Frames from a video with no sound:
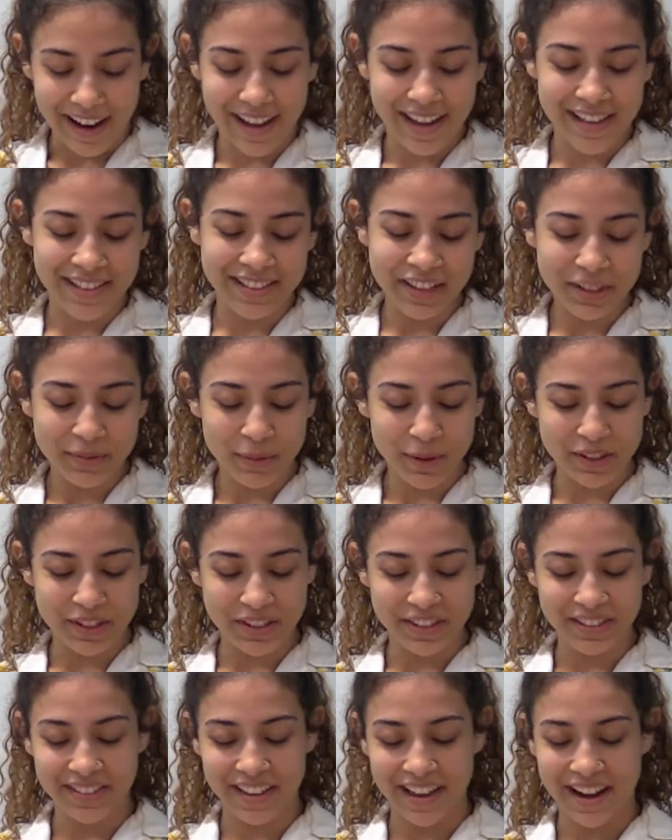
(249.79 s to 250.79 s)
And this
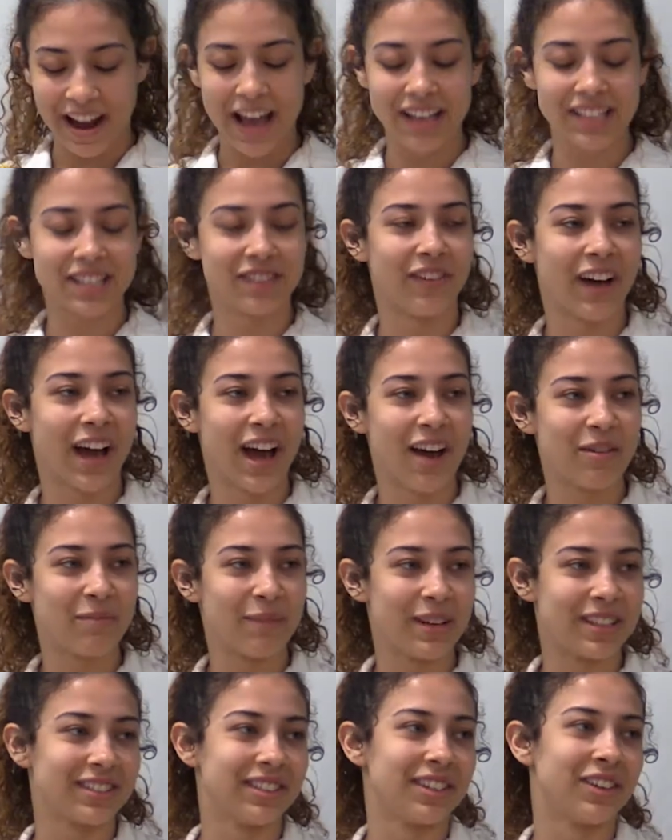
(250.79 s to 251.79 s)
person then asked if I
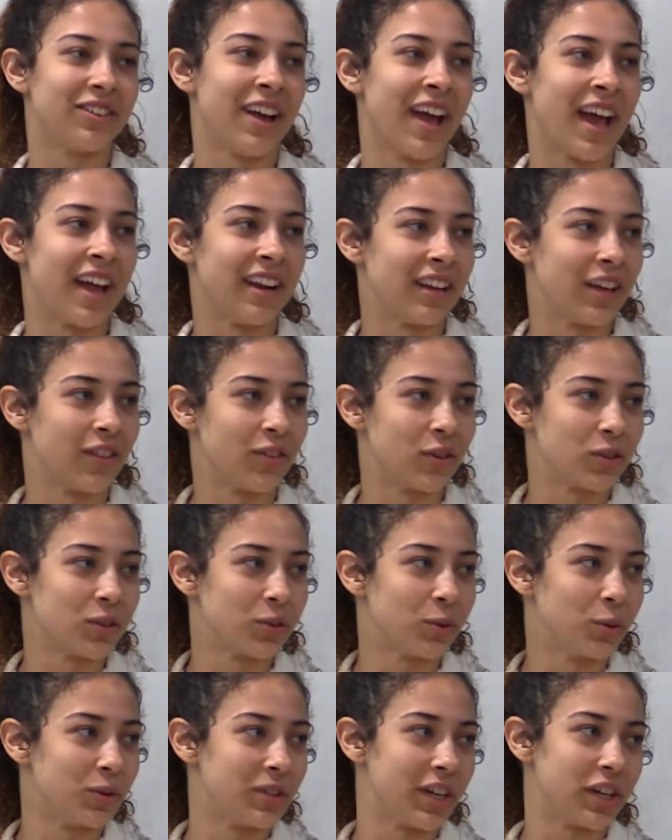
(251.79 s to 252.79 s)
would basically go to any other
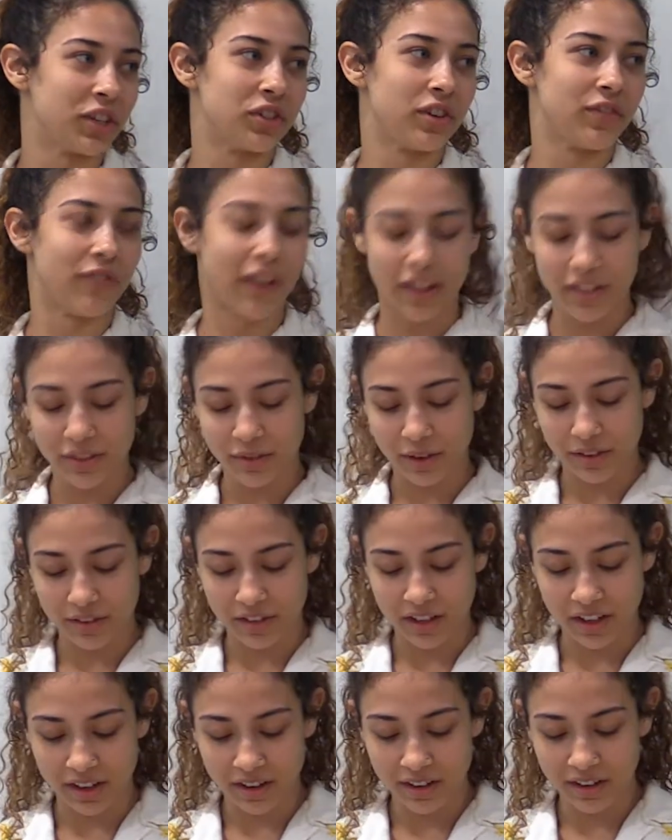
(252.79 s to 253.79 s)
school sanctioned event
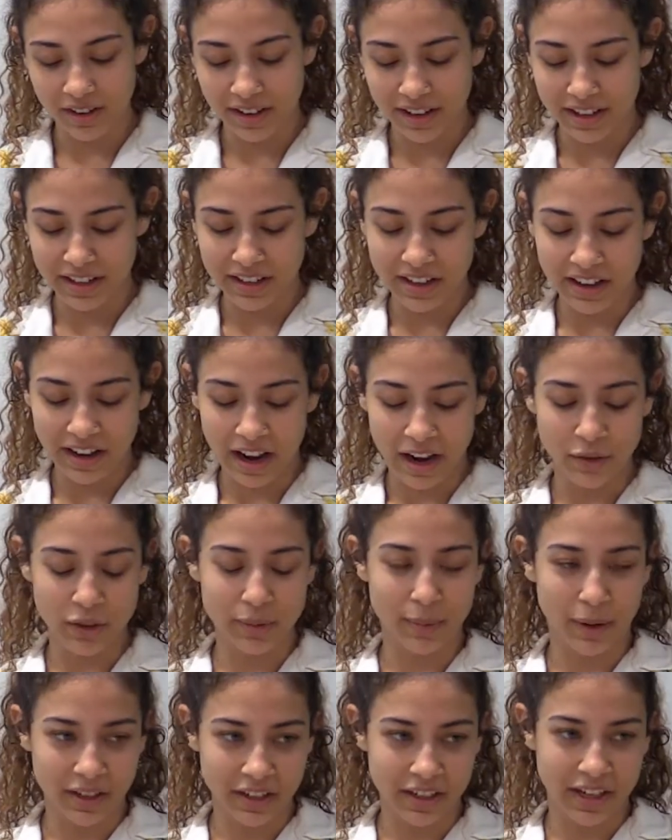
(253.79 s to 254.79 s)
throughout the year, and I
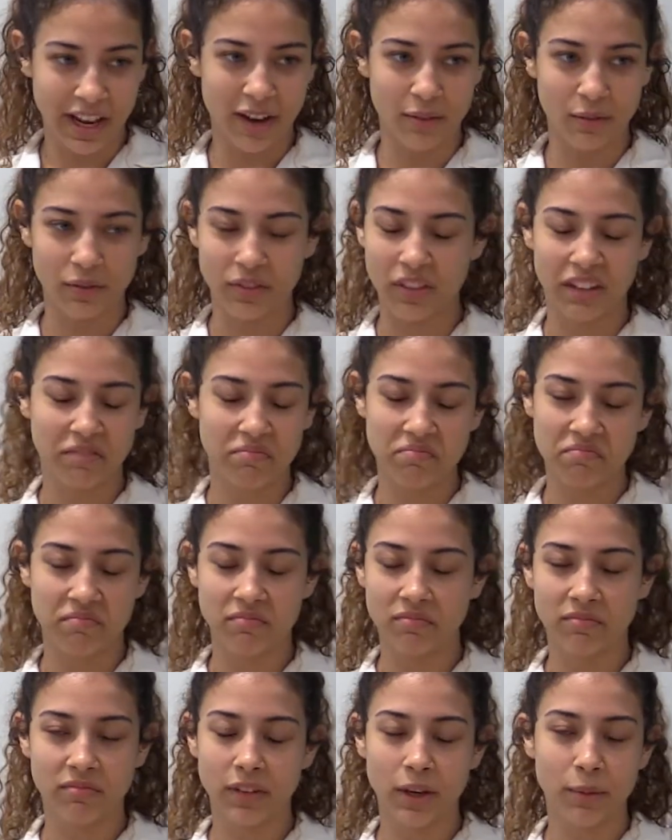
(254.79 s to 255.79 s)
responded again with like,
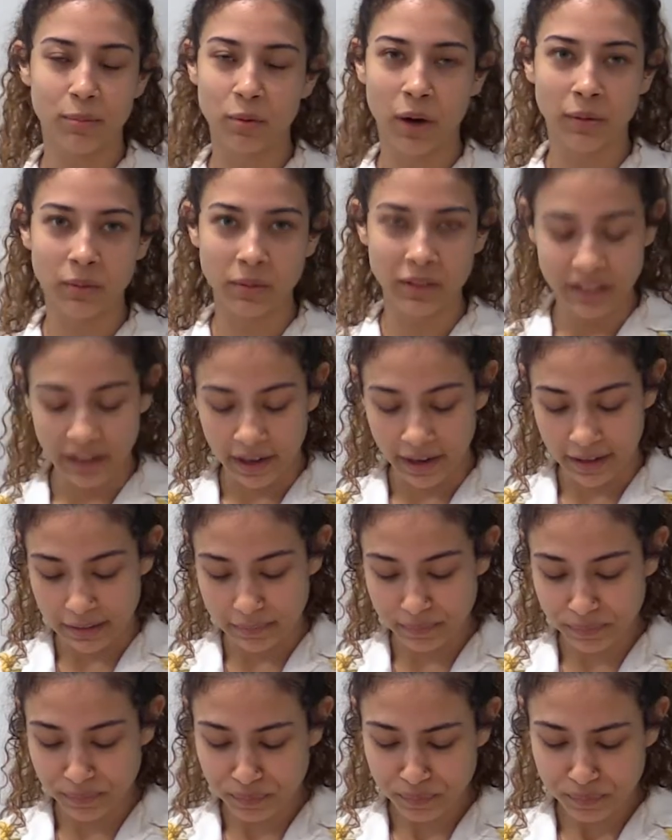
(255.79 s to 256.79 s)
no, probably
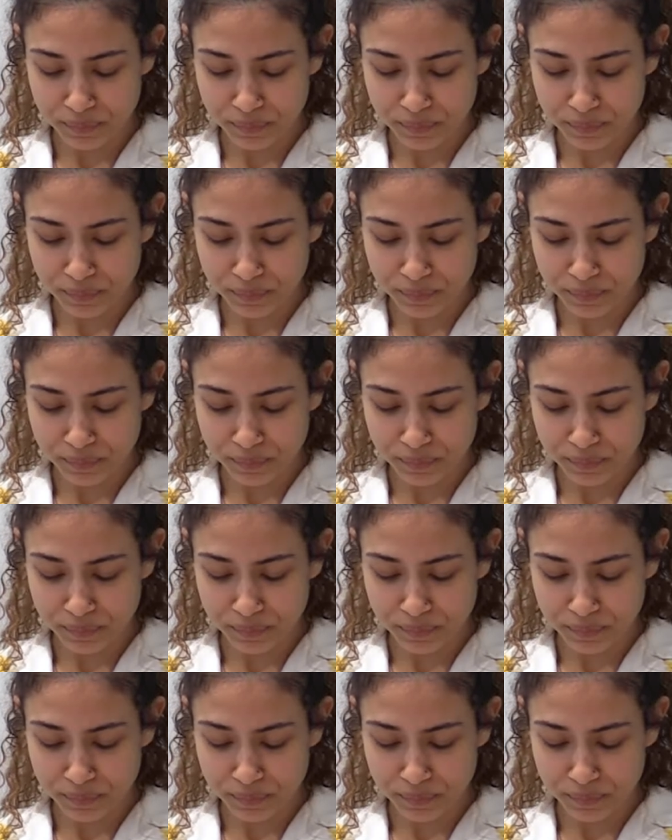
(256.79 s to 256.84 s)
not.